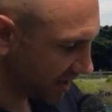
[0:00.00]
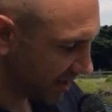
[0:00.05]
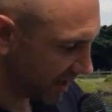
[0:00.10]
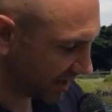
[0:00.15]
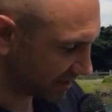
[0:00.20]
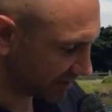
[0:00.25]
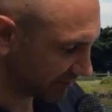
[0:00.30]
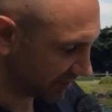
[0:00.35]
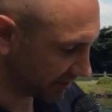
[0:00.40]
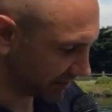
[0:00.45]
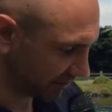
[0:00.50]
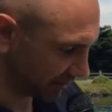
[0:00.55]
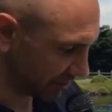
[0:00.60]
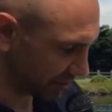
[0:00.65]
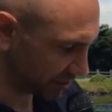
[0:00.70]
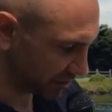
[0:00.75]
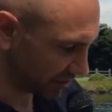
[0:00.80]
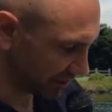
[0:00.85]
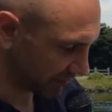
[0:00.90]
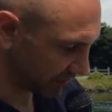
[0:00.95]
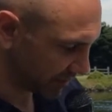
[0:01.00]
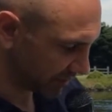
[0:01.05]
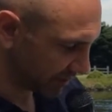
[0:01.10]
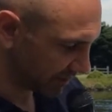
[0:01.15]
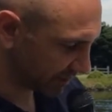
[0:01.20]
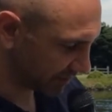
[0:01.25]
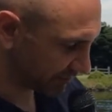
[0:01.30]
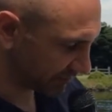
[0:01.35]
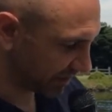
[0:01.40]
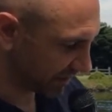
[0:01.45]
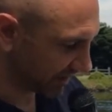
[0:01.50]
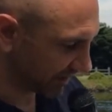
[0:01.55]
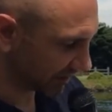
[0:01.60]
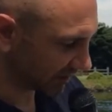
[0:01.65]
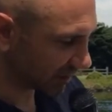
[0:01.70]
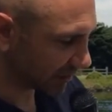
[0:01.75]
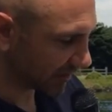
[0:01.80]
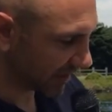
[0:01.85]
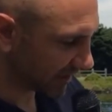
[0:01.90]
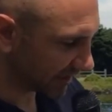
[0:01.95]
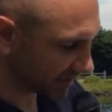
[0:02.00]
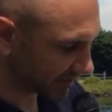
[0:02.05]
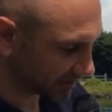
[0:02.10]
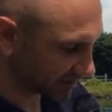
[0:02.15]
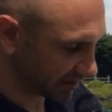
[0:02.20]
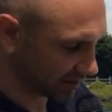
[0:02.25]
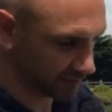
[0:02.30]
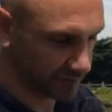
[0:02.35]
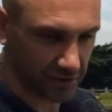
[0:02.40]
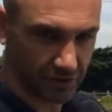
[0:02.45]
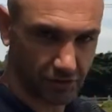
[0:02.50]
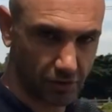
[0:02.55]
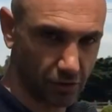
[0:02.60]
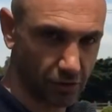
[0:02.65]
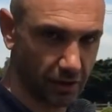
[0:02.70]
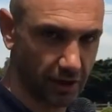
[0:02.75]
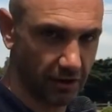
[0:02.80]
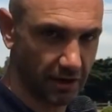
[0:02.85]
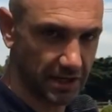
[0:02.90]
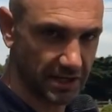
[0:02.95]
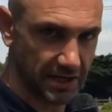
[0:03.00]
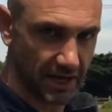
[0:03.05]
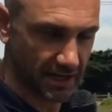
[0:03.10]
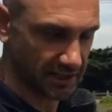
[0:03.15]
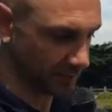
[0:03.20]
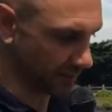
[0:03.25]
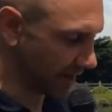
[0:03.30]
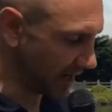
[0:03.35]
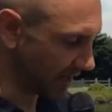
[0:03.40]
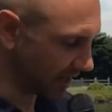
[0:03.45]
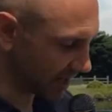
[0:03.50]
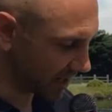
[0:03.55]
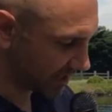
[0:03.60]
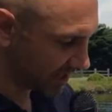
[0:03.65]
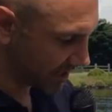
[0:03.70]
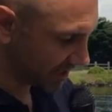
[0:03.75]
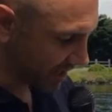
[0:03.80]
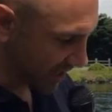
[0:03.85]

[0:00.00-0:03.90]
has a resolution of 3 kilometres in Victoria and Tasmania